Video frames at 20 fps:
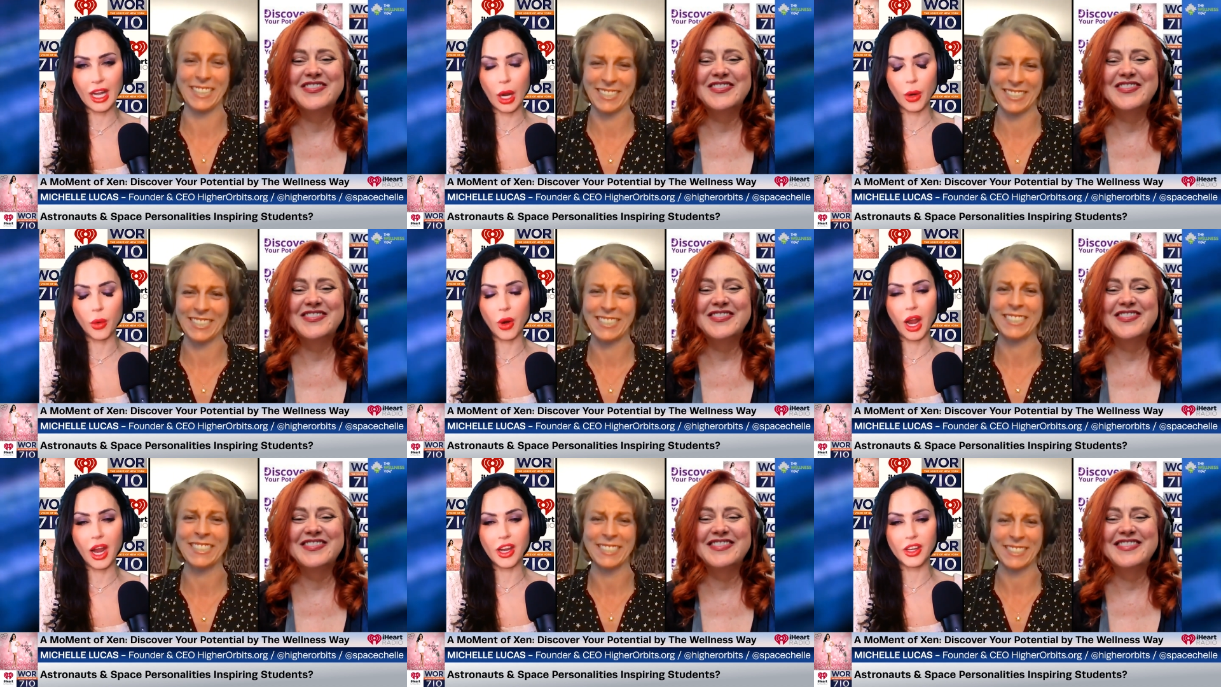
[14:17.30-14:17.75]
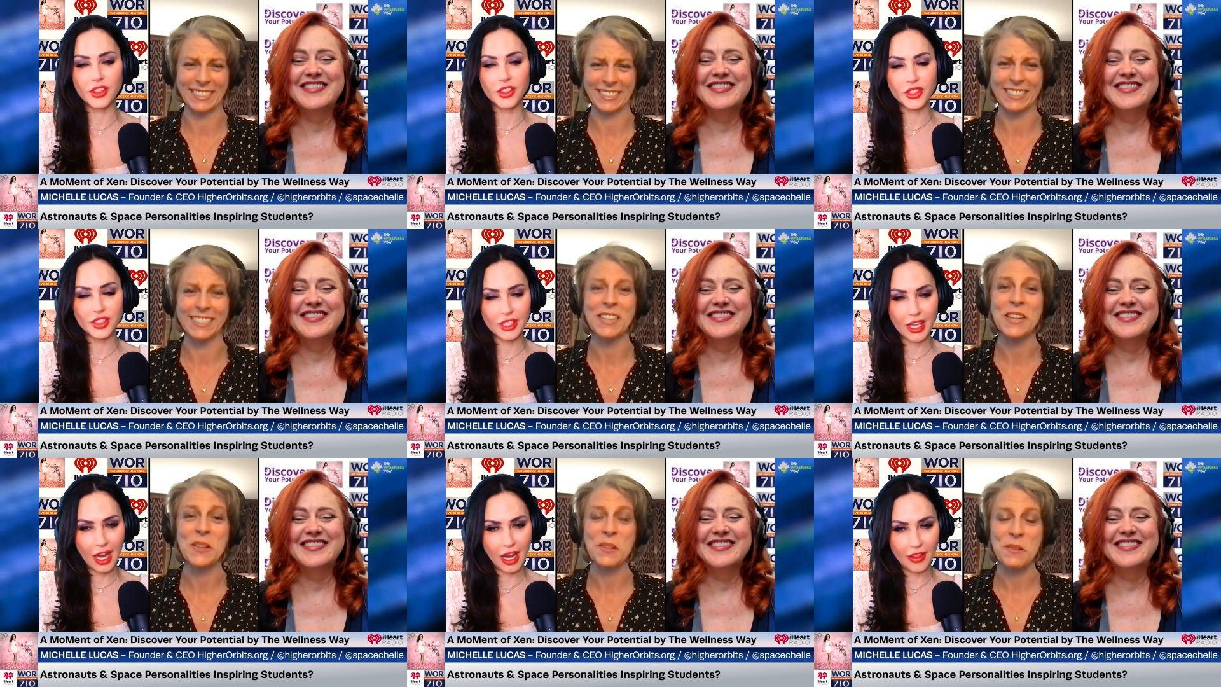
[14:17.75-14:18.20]
Speaker 1: now i
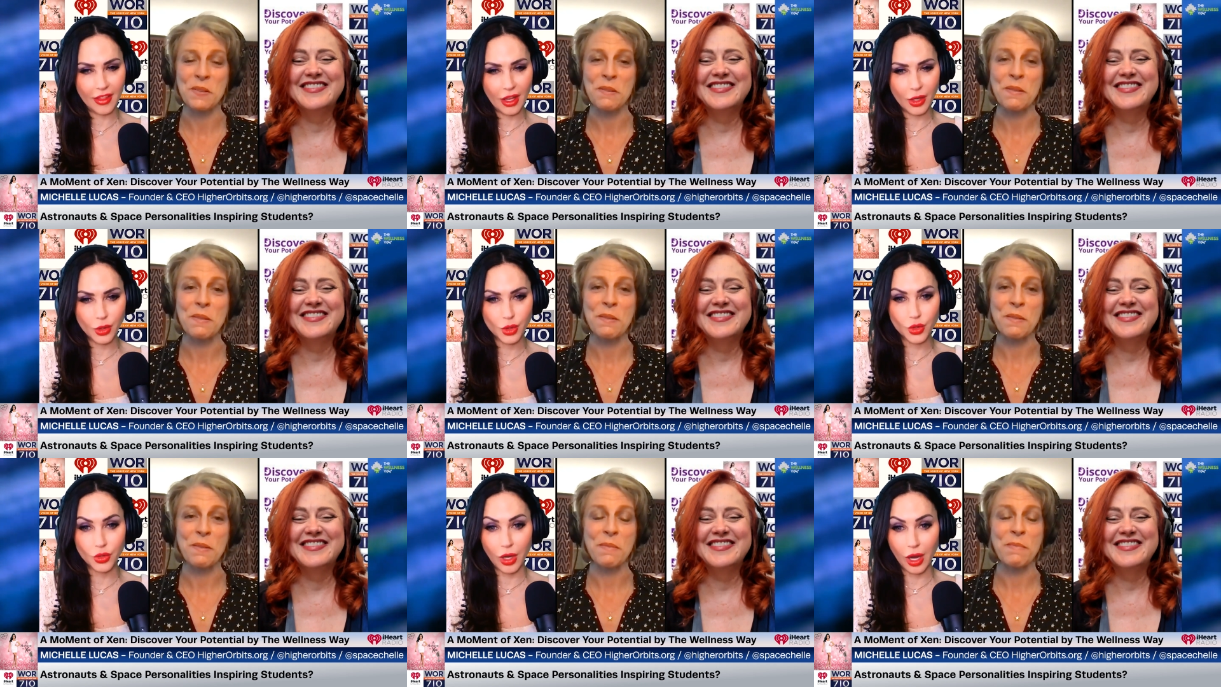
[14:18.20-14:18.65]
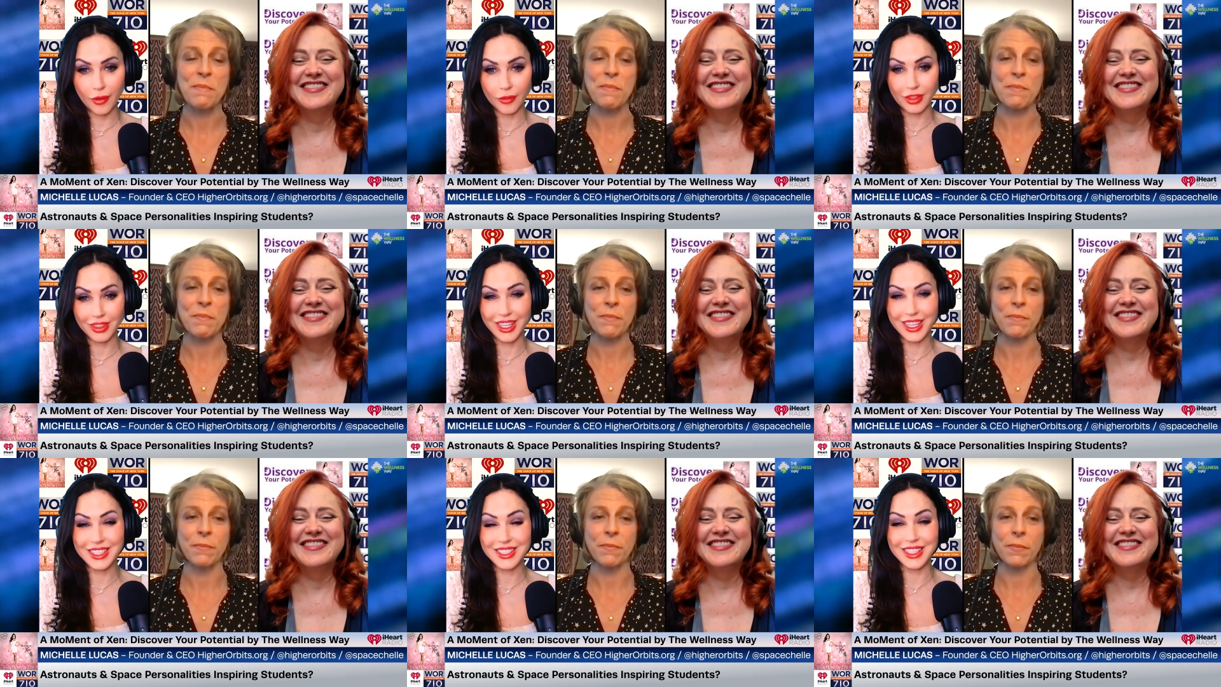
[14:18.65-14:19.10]
understand that you
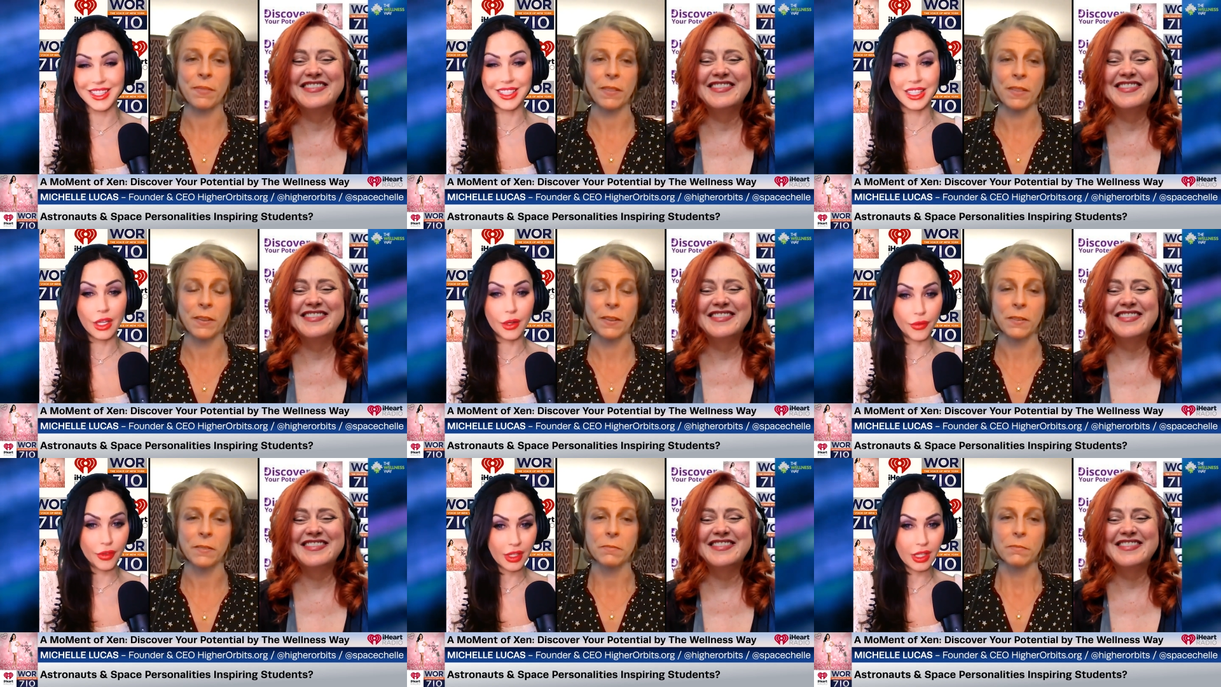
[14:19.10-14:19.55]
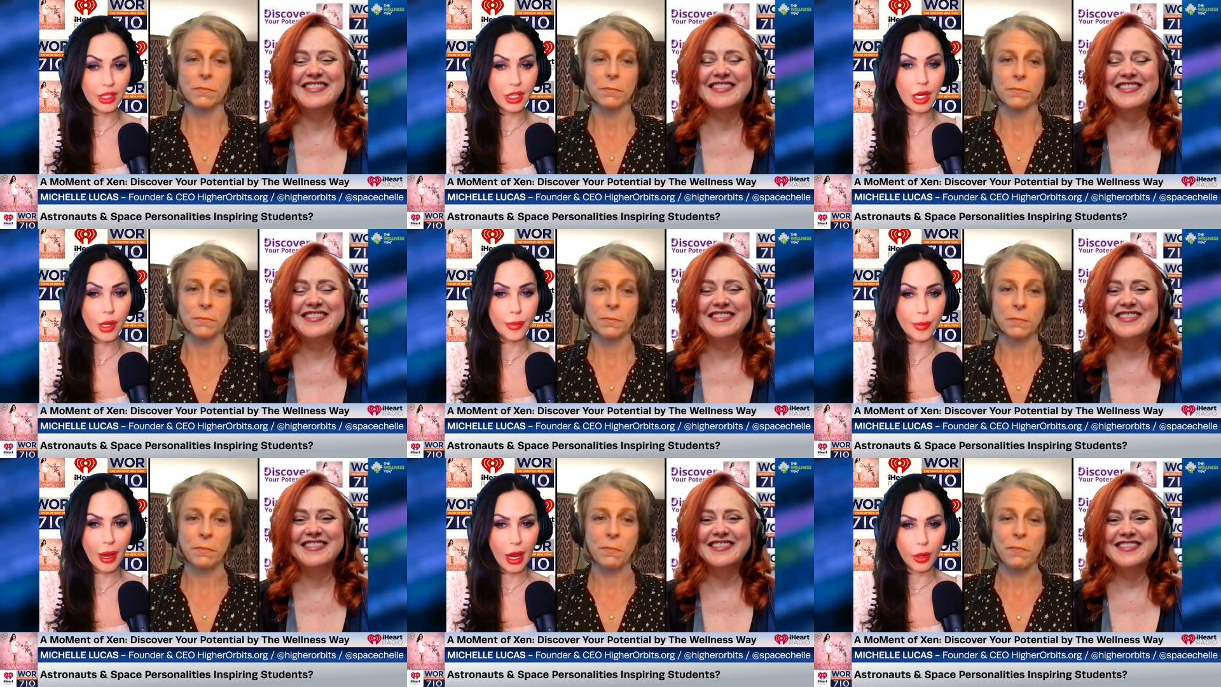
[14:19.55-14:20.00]
travel a significant
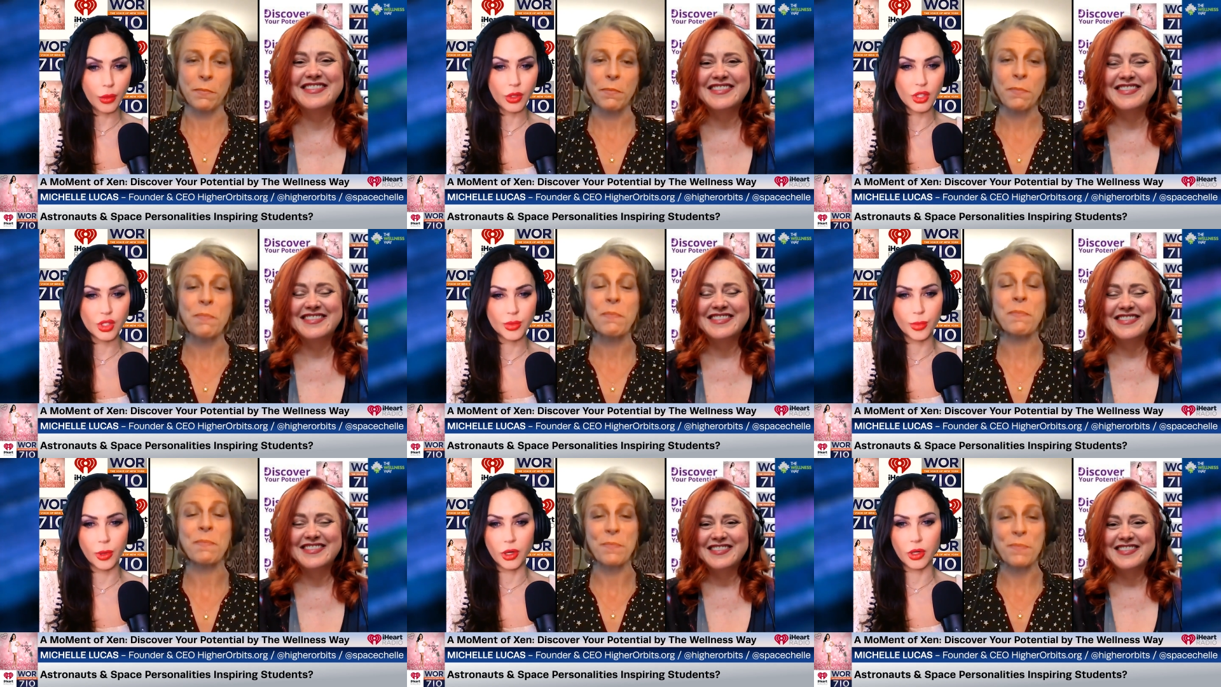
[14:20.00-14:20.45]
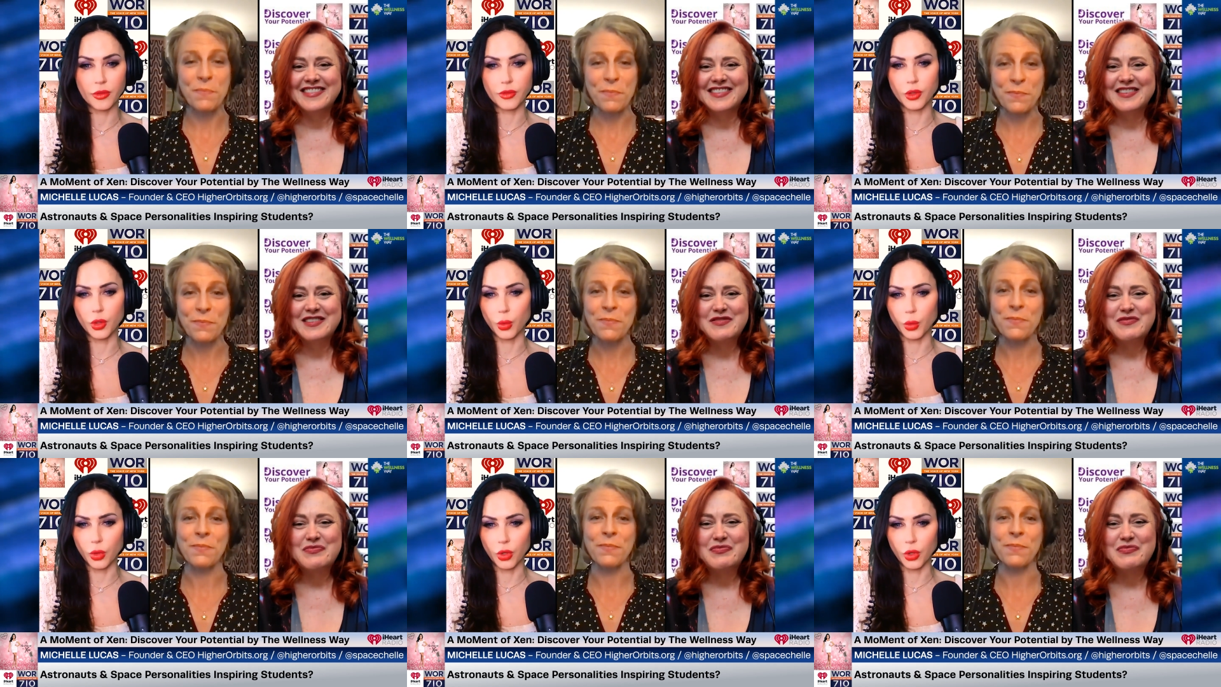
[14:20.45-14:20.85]
amount as part of your